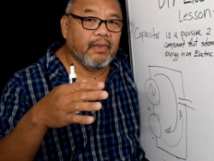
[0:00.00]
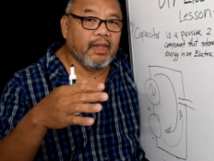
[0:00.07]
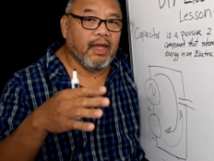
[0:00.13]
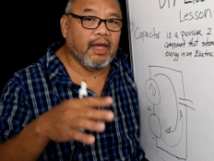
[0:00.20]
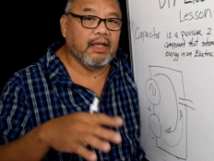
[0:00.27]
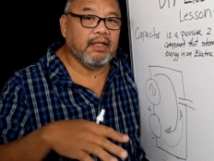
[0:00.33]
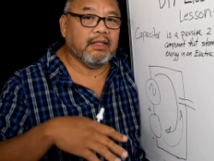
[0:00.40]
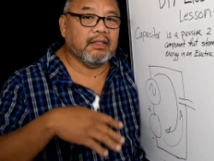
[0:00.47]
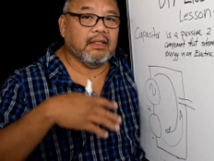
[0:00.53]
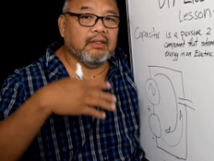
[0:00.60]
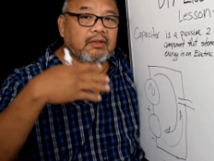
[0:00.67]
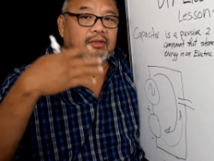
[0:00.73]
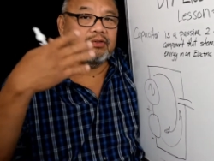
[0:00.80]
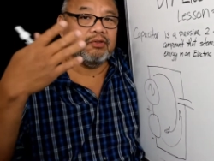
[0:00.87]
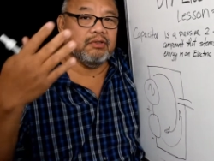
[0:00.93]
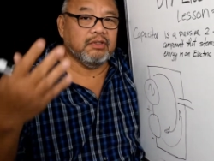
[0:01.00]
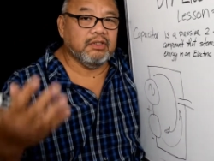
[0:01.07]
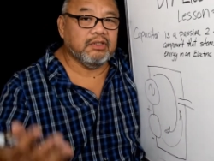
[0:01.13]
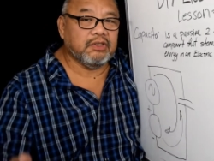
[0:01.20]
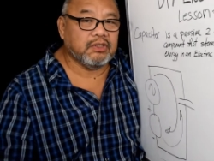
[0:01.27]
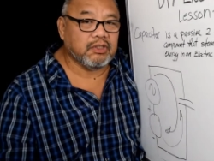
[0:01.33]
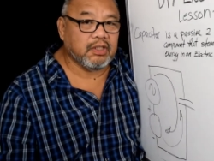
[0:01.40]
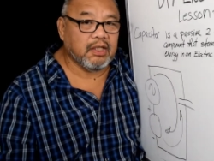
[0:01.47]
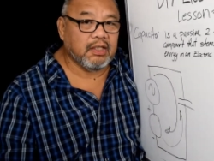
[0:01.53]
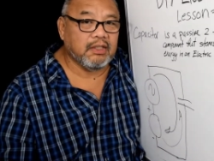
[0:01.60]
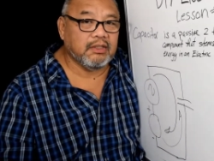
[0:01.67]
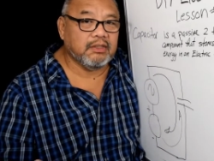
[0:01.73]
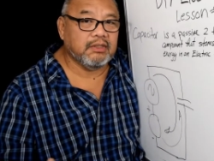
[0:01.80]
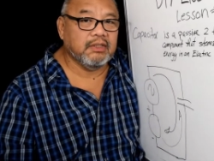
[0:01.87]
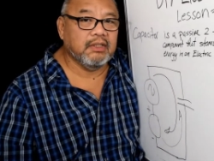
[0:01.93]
and it can also discharge